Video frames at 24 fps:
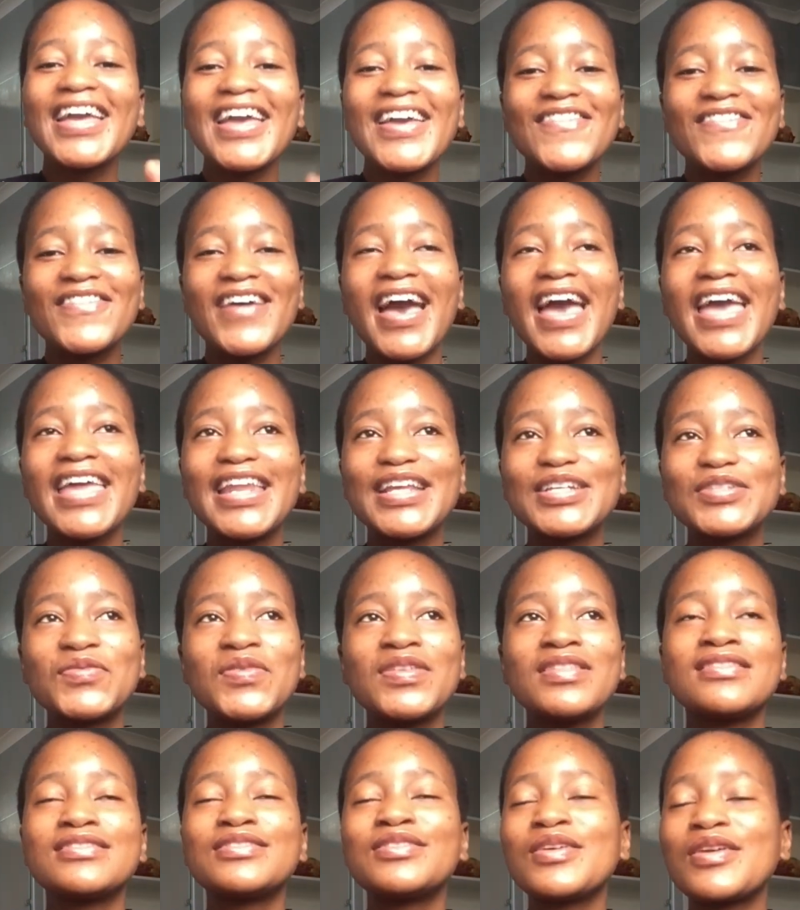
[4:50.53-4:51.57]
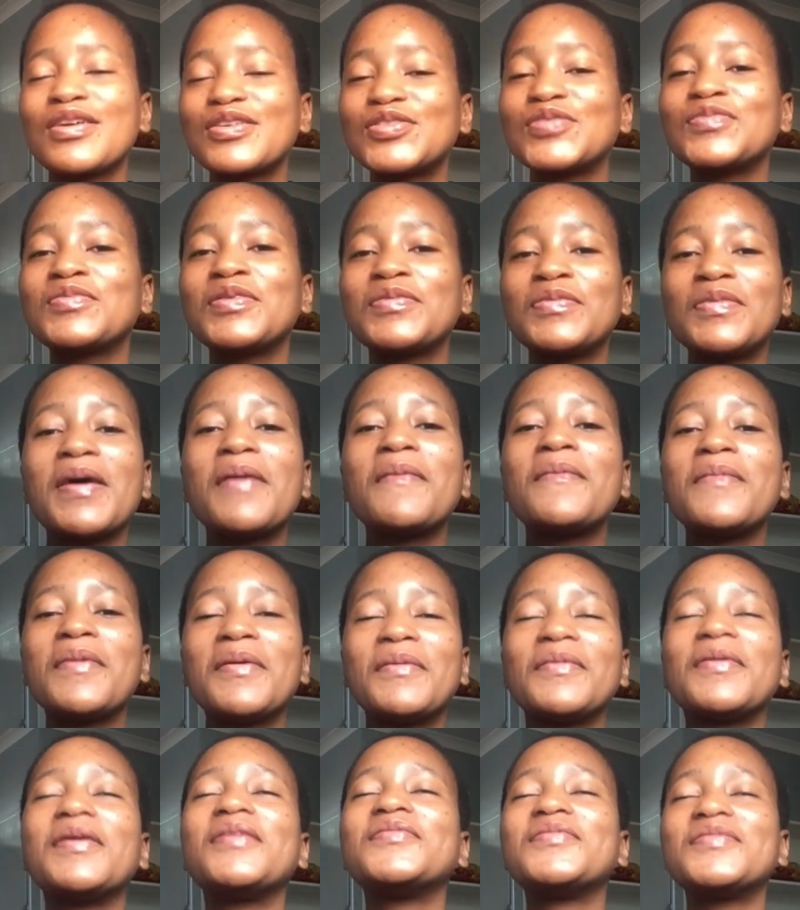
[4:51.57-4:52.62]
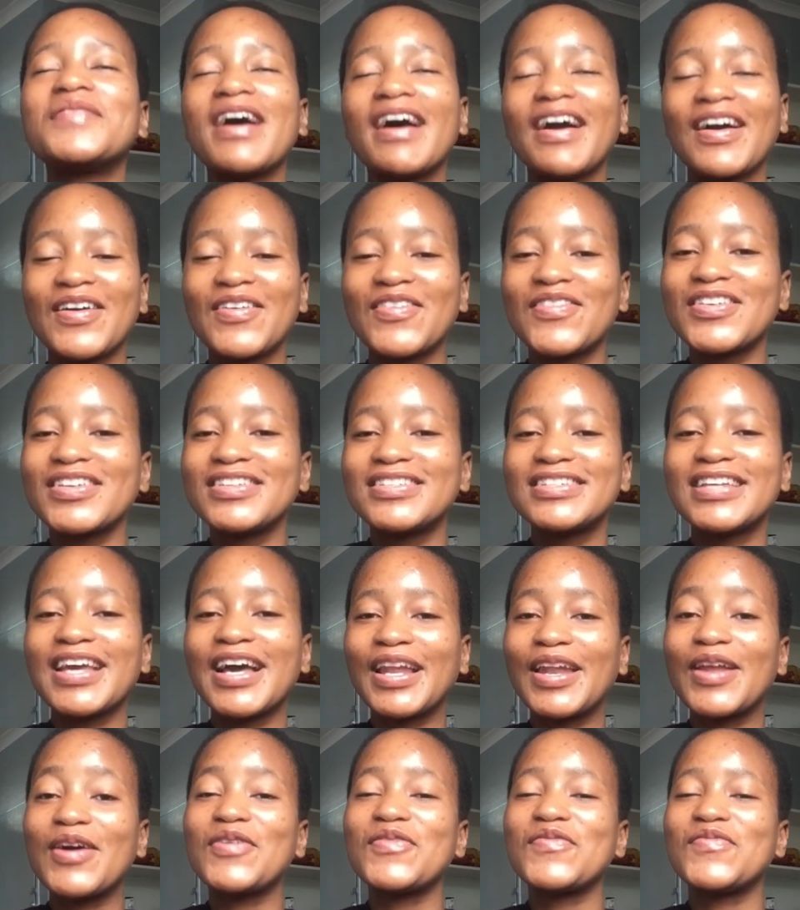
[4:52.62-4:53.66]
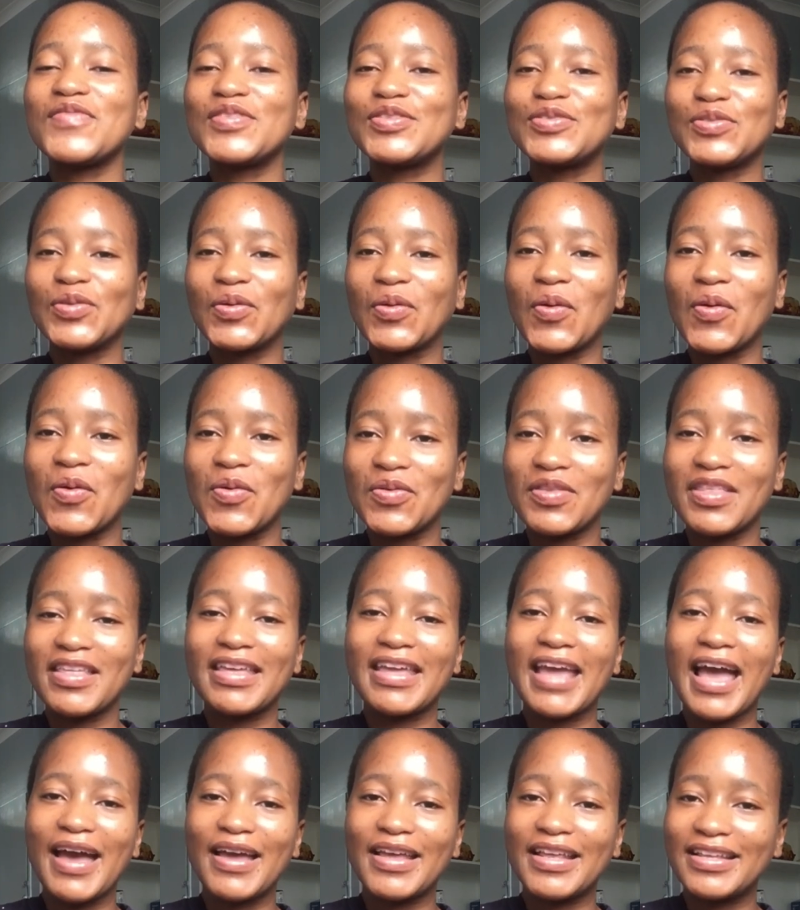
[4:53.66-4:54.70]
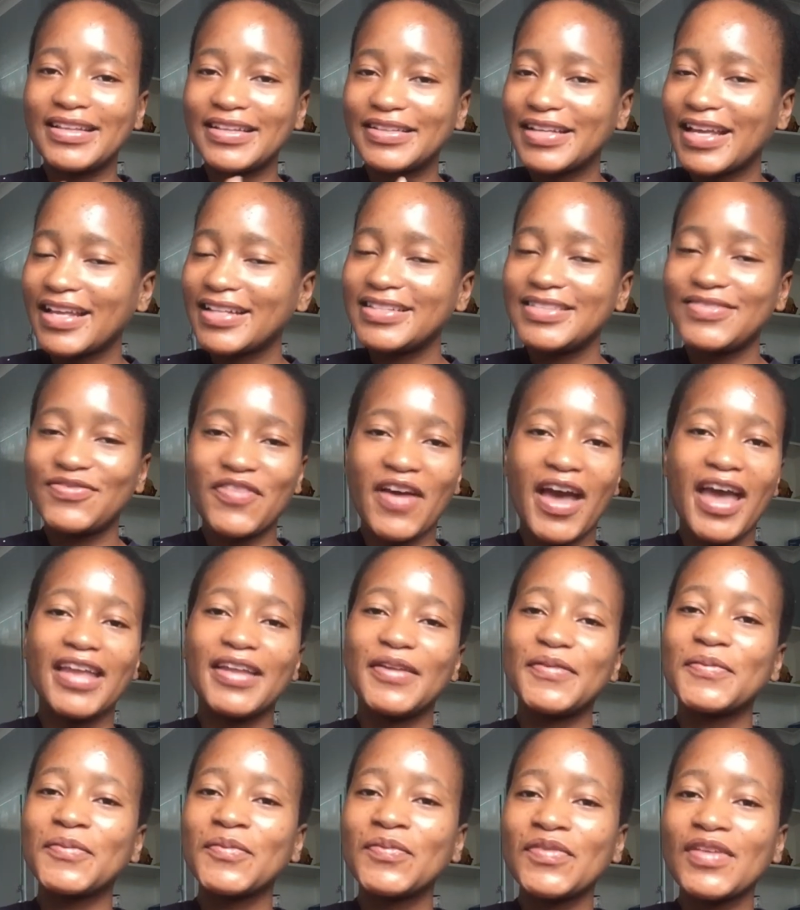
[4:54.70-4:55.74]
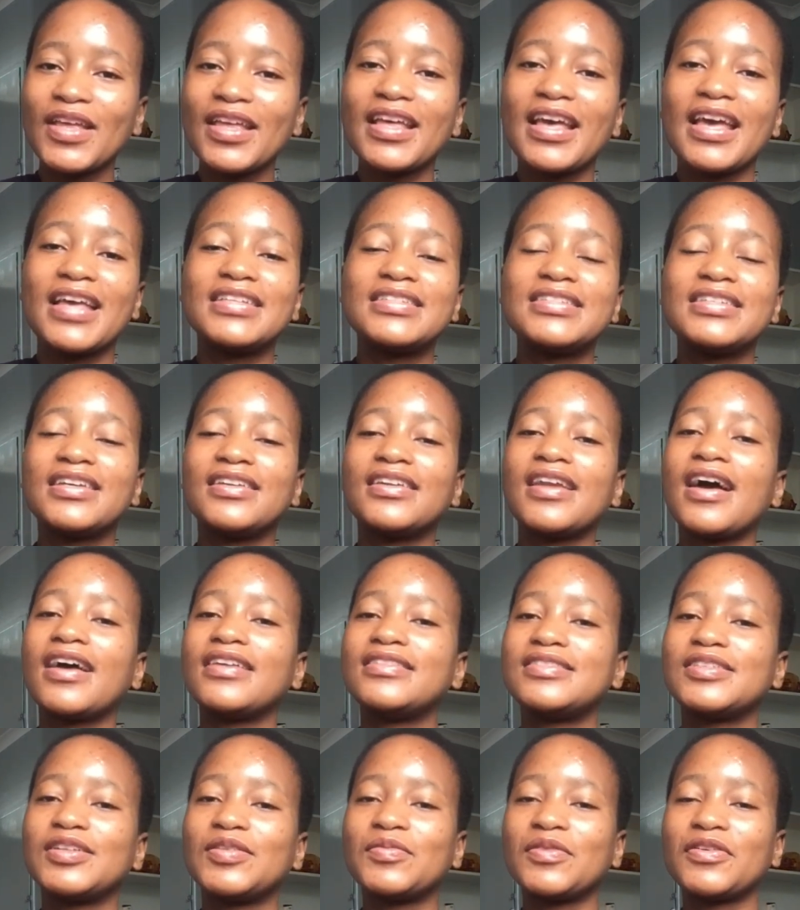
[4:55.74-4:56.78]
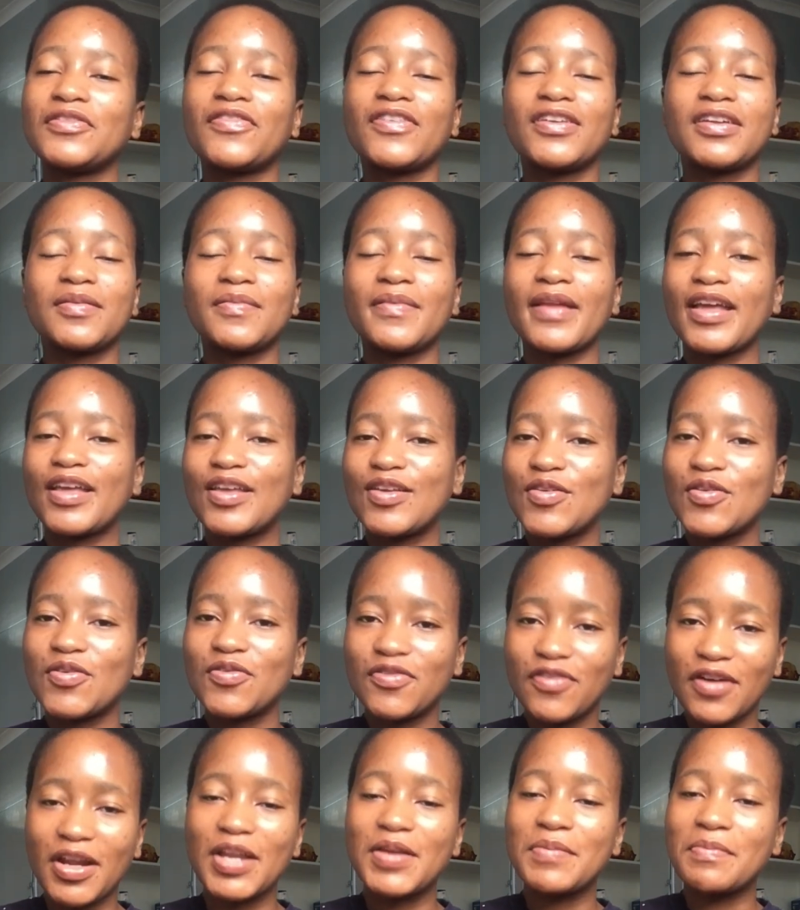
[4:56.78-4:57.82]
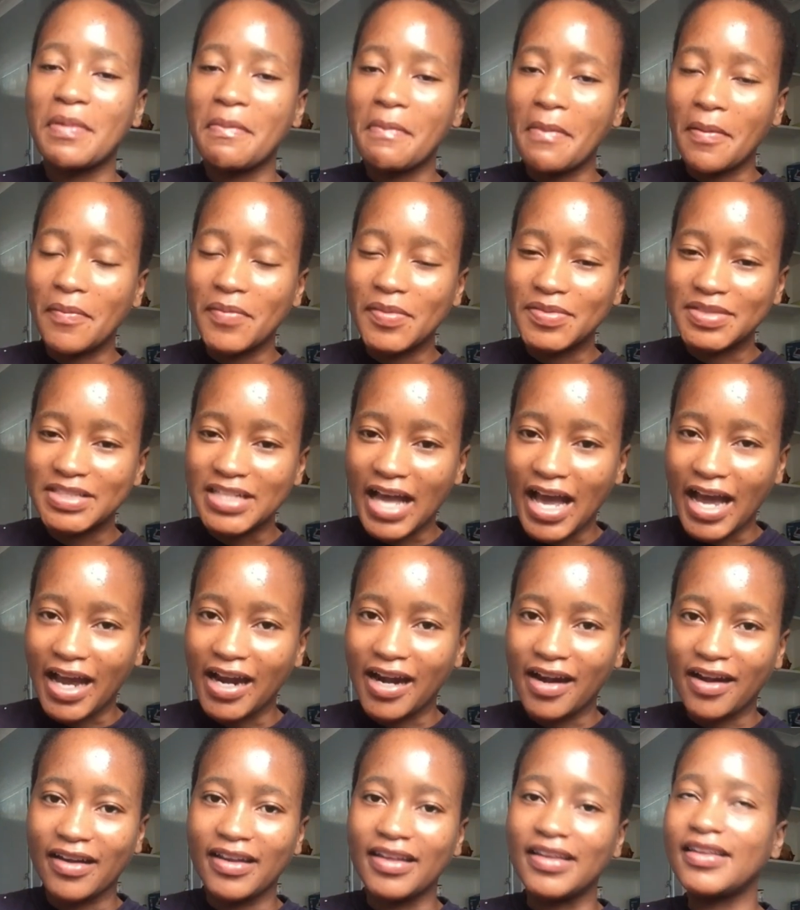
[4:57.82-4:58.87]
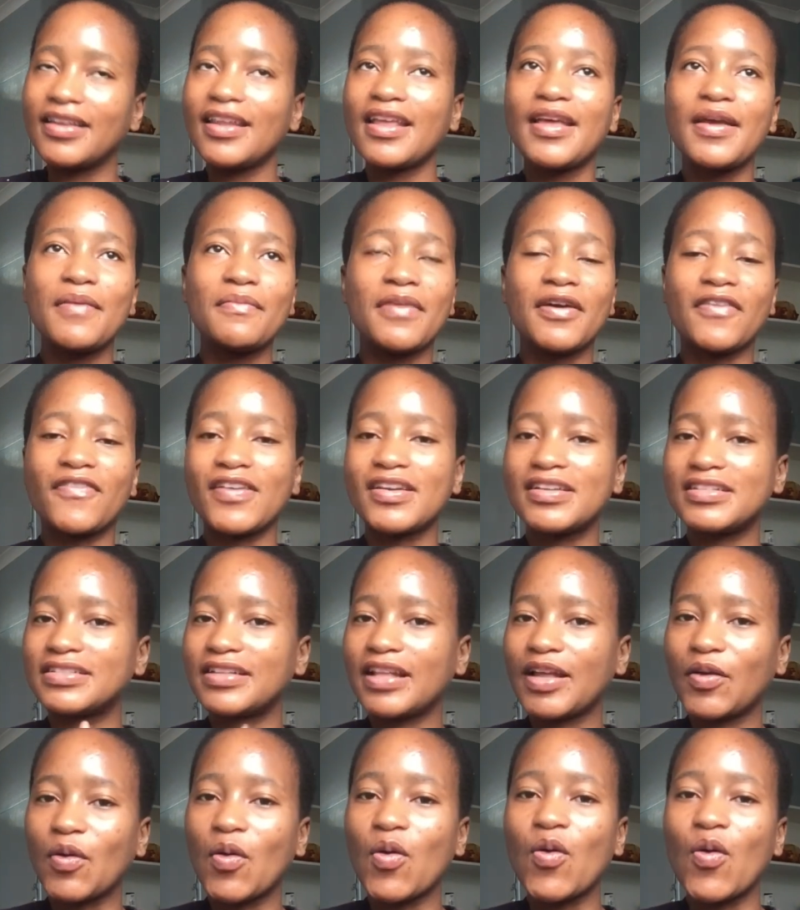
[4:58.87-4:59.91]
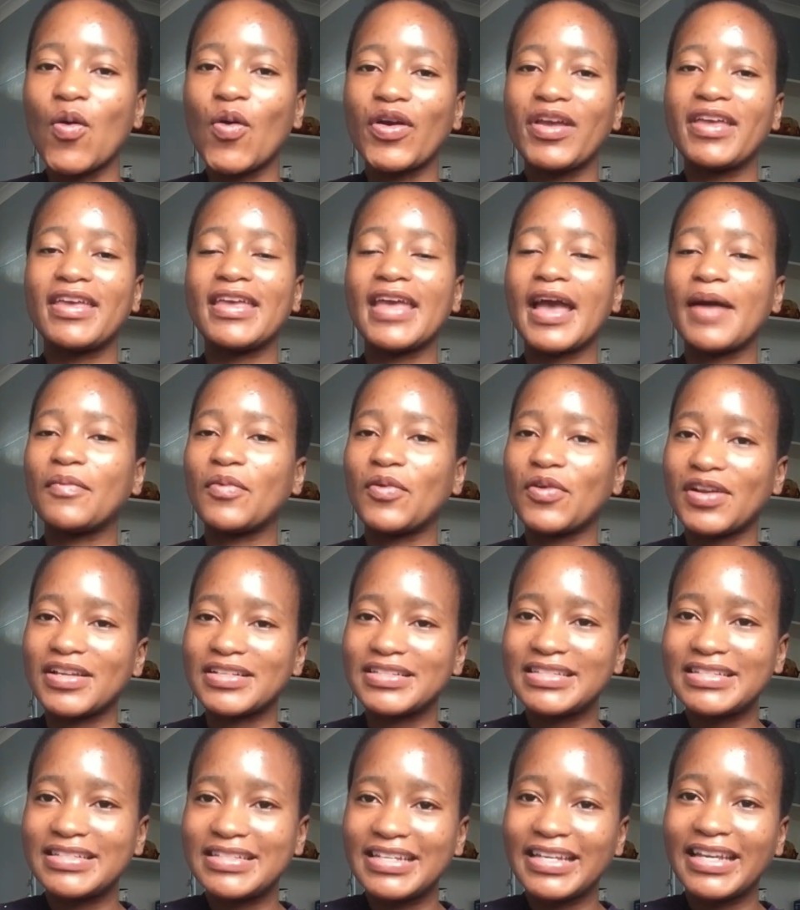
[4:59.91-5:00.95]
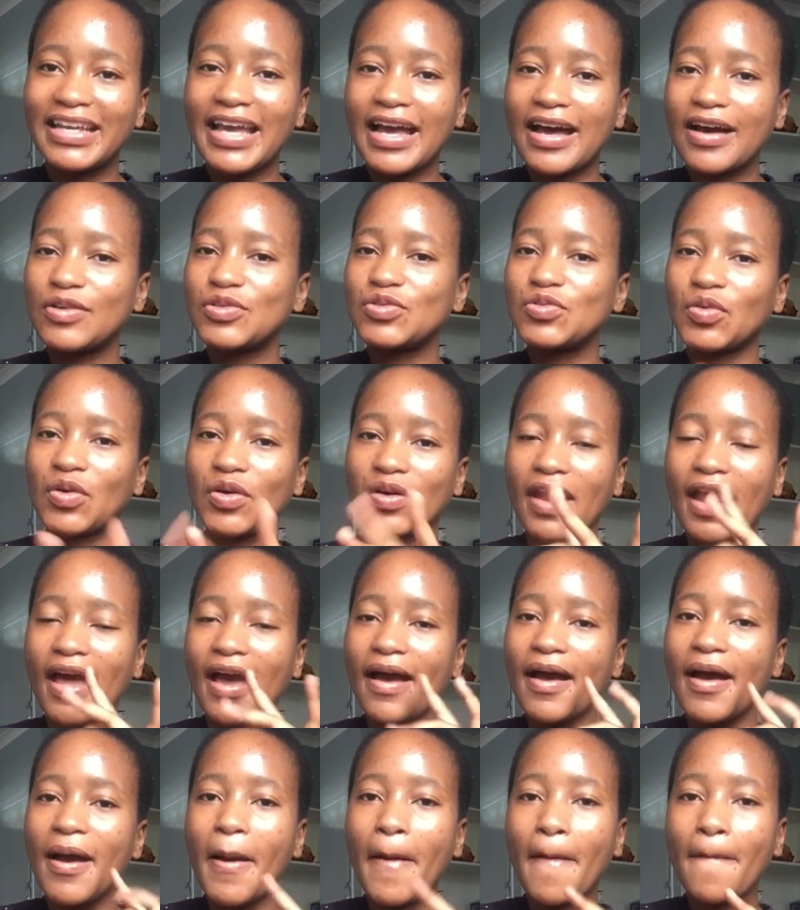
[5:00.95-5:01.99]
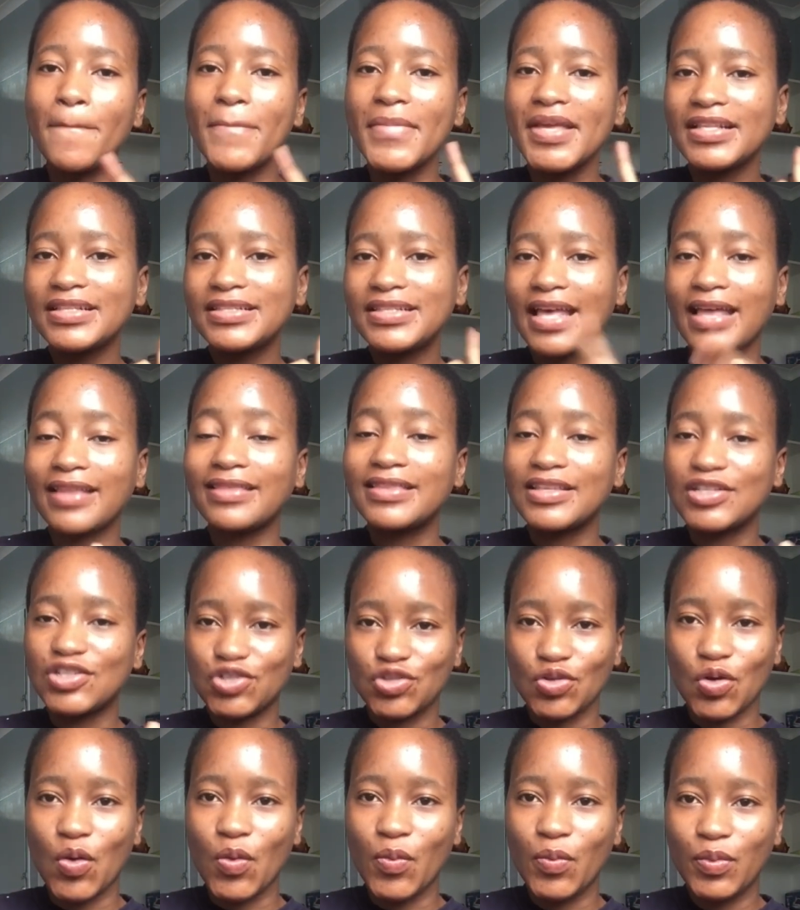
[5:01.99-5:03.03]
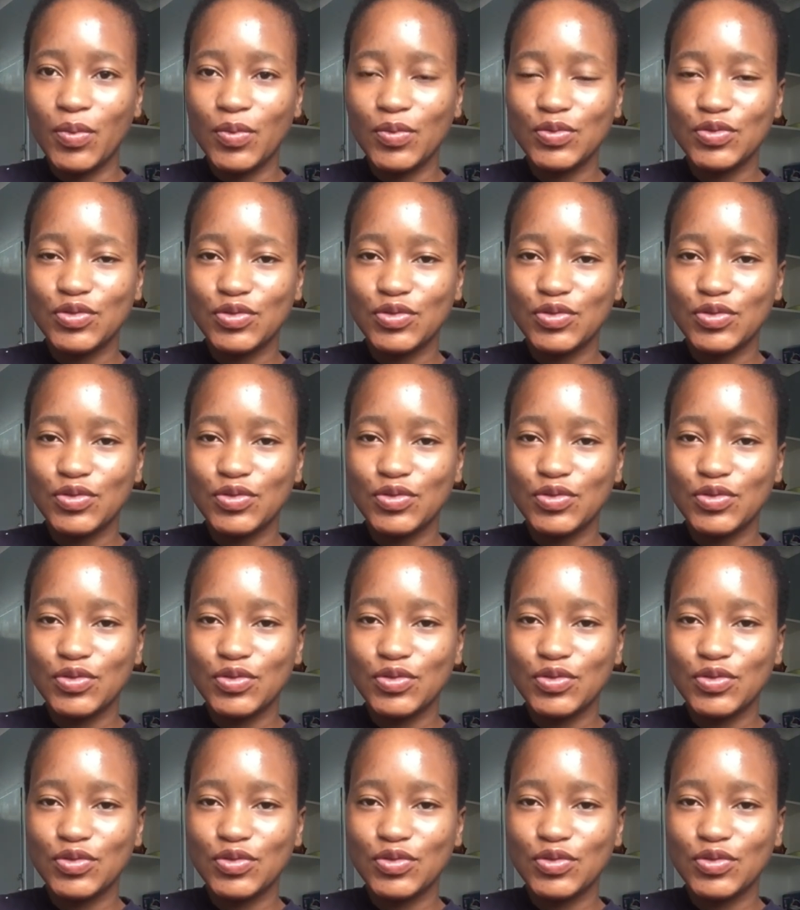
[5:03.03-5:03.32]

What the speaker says: Okay, fine. I spent the story to my mom. My mom agreed. She allowed me to go there. I tell my friend, I'm like, your friend, my mom is agreeing. my friend is like, oh, okay, I'm gonna sneak out, we're gonna meet at the shop.